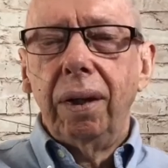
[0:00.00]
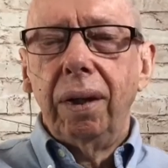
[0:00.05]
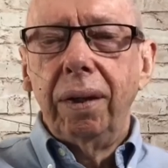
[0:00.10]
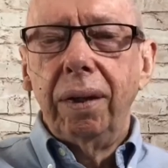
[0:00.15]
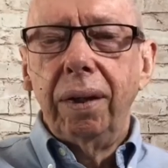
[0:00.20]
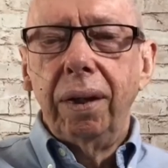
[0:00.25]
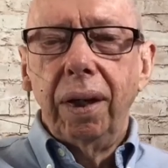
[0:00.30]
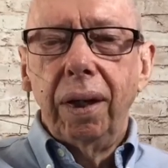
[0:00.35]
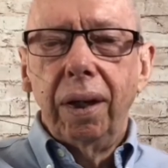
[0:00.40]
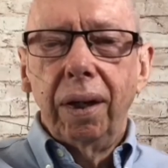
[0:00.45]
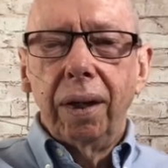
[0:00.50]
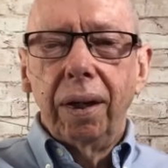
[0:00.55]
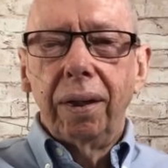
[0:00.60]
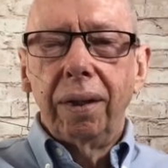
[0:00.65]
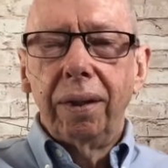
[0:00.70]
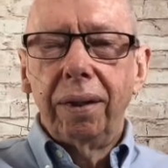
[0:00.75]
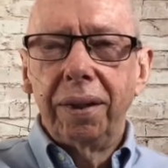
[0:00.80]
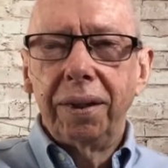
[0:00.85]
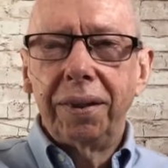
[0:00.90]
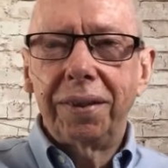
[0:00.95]
Yeah,
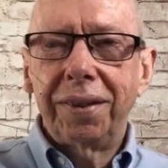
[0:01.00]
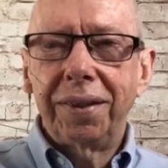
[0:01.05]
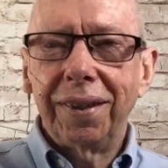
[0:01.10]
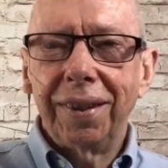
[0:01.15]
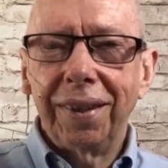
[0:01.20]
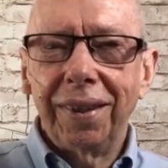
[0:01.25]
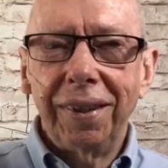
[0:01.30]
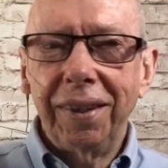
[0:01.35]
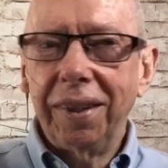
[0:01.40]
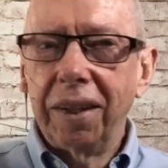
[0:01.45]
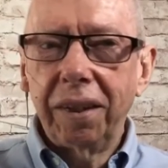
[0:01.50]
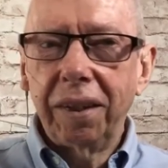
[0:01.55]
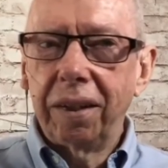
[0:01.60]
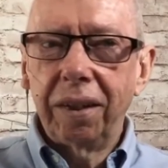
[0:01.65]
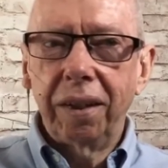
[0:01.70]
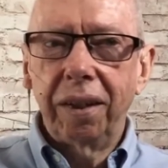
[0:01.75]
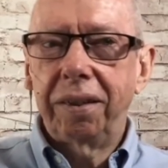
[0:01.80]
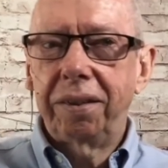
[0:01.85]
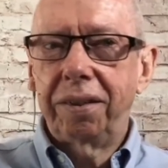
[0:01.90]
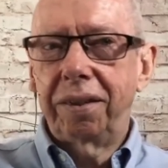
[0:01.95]
it's
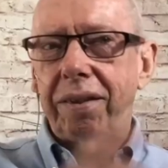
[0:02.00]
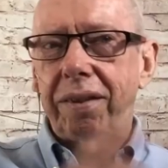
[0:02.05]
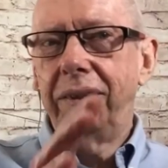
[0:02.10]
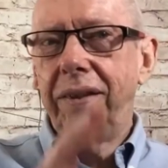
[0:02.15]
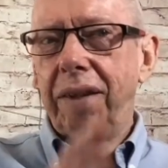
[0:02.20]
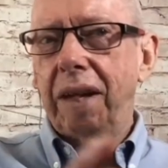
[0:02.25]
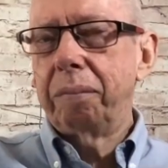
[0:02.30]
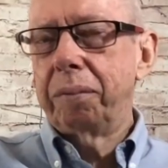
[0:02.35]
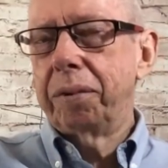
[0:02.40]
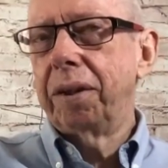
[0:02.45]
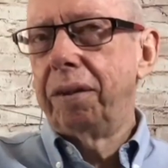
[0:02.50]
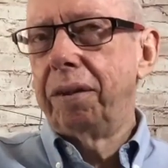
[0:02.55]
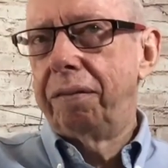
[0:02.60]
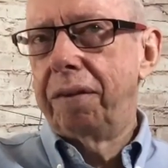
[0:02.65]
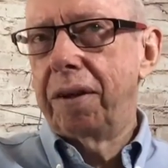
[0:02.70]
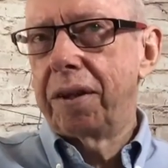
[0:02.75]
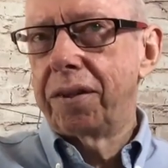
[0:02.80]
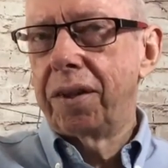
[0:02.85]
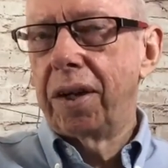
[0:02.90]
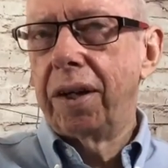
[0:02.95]
absolutely
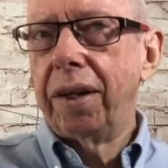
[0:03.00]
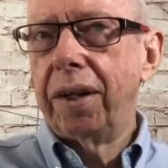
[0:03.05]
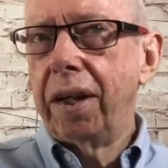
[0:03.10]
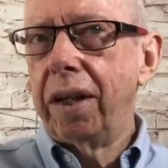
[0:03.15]
fascinating.